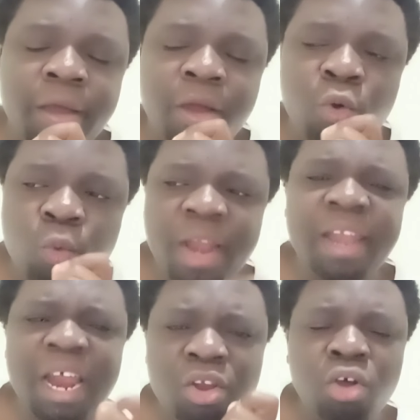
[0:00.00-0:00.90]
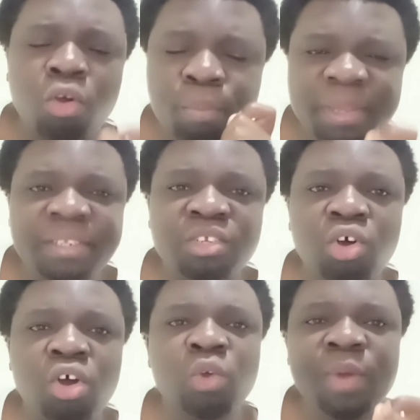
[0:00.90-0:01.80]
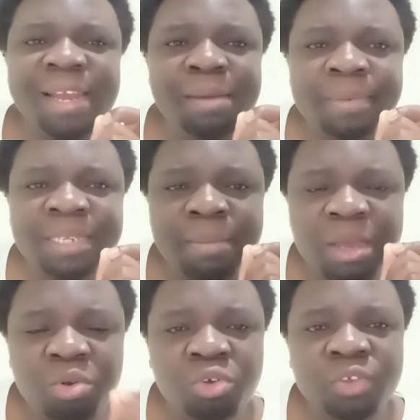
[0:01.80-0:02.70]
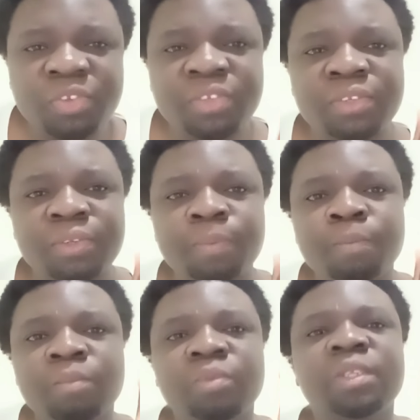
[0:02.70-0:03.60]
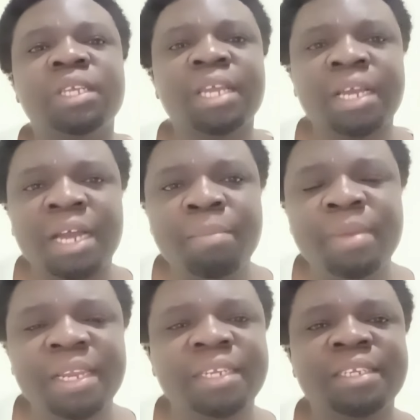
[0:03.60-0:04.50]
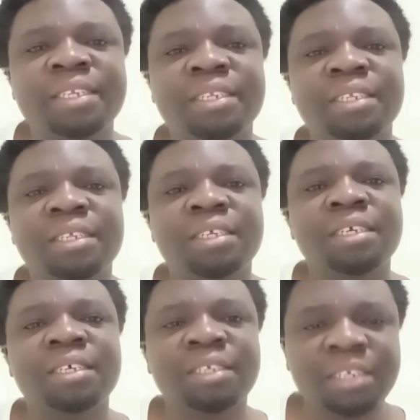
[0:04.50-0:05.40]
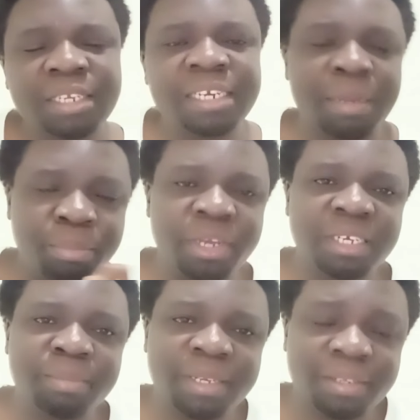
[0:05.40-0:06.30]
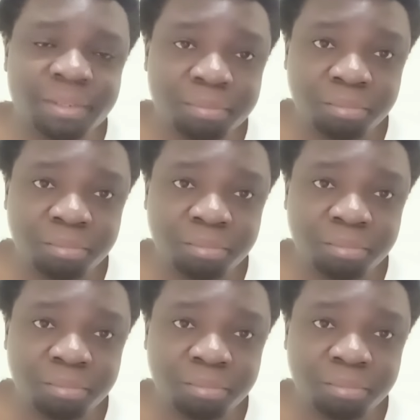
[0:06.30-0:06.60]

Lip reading: when Nanok missed on William Samoei Ruto's cabinet secretary appointments,